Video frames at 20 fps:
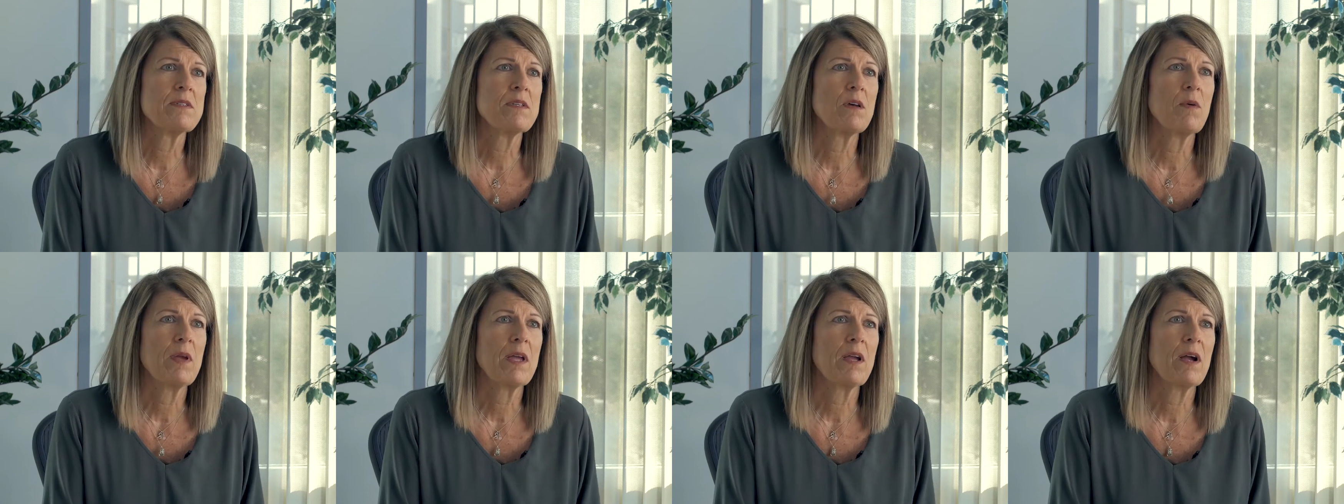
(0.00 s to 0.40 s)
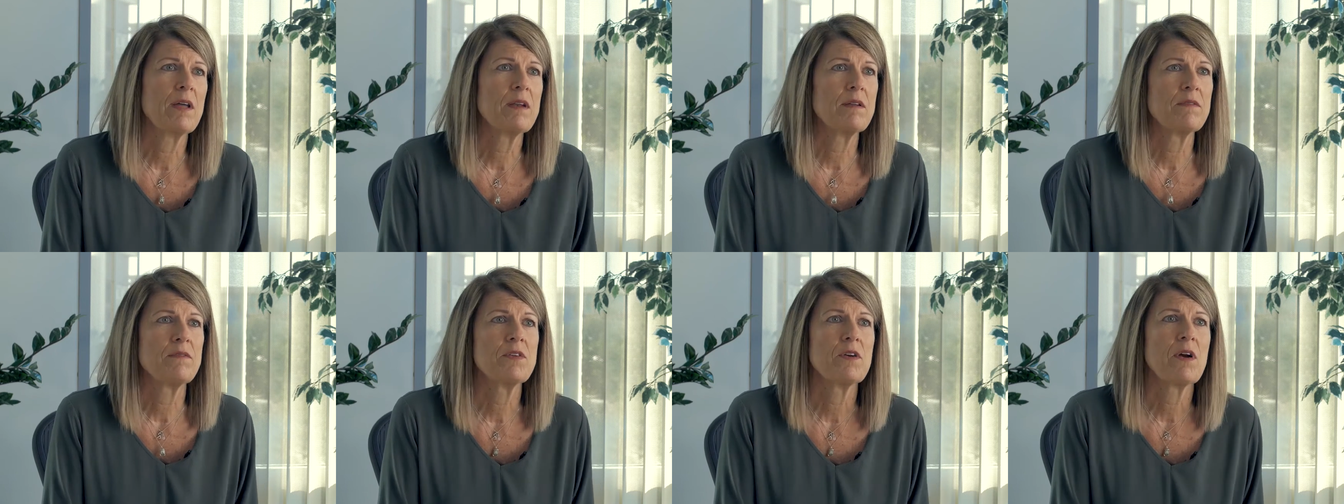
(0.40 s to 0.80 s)
So we
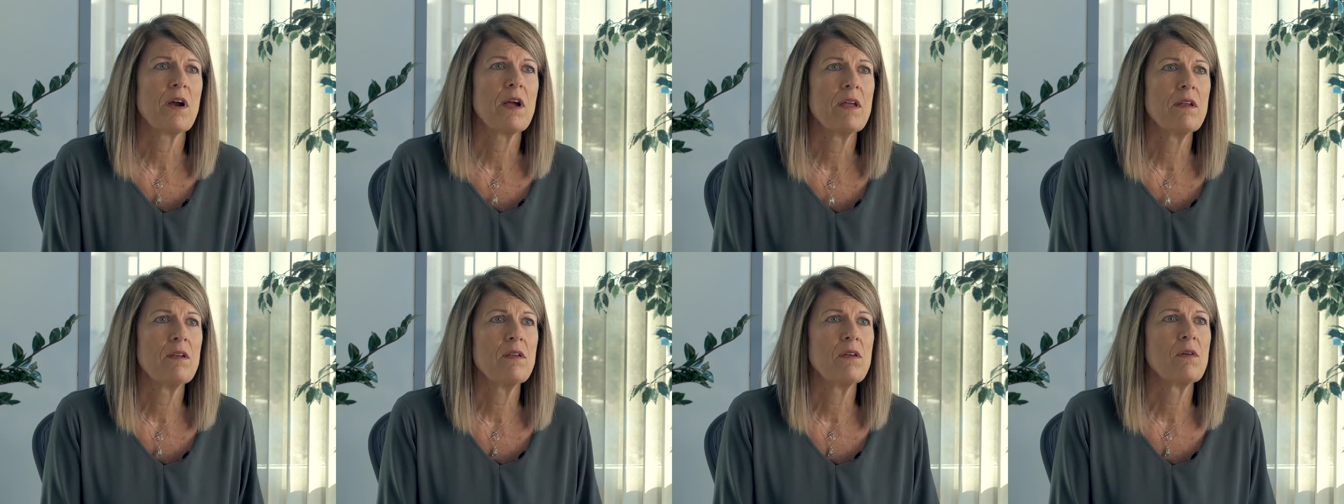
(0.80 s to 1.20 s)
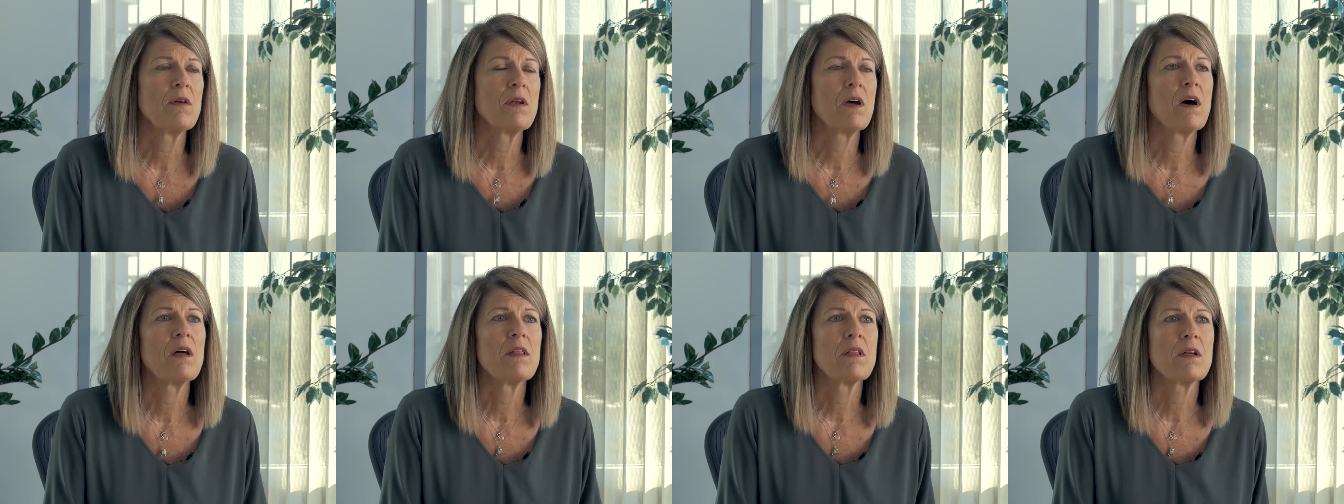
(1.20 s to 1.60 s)
kind of try and do
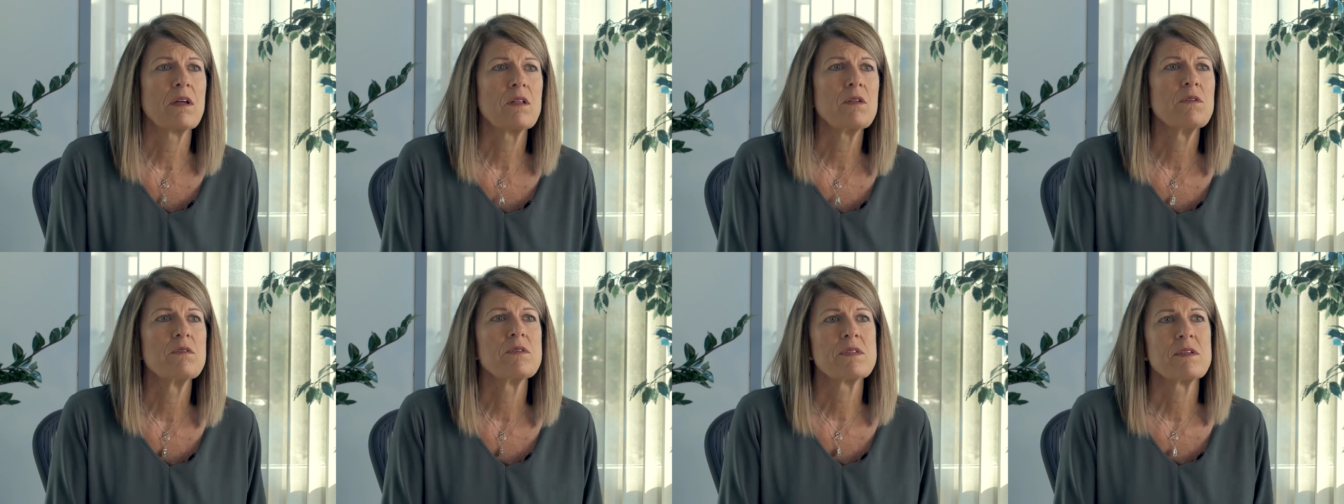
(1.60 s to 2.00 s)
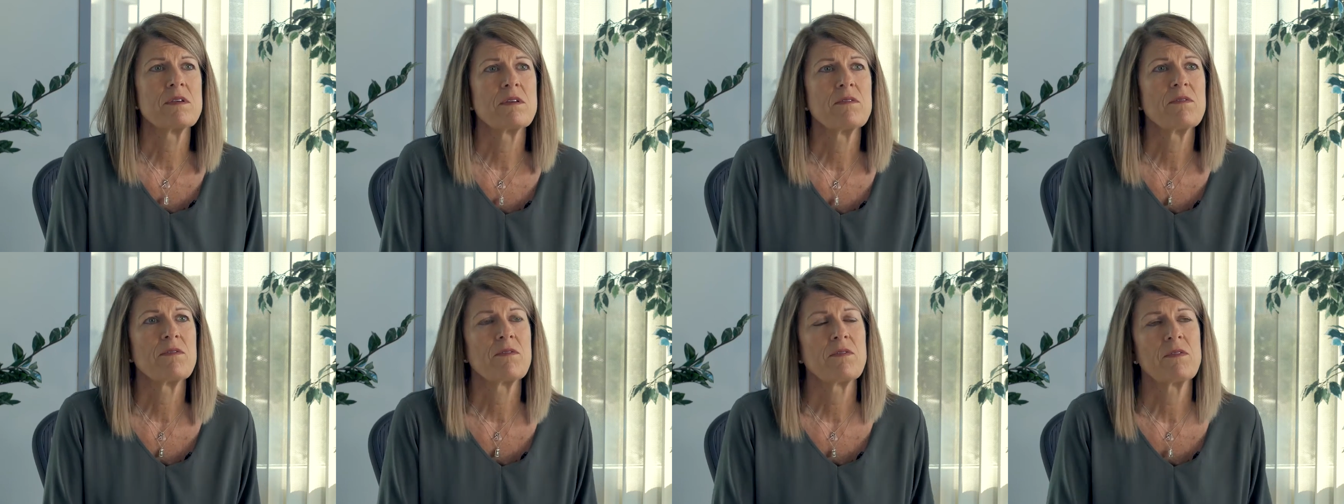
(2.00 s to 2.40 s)
an all
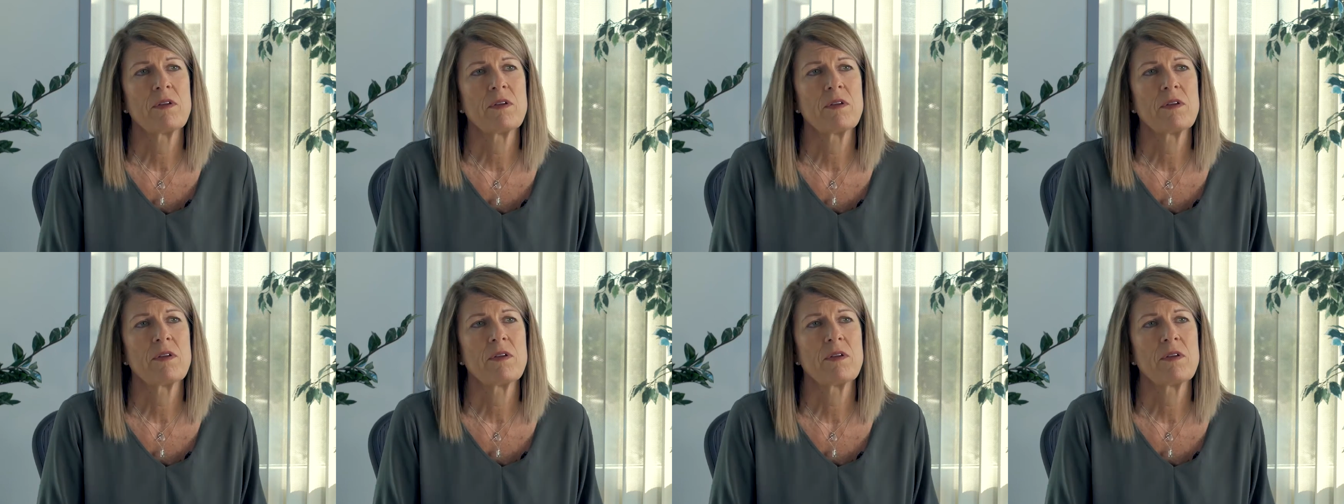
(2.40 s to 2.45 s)
inclusive.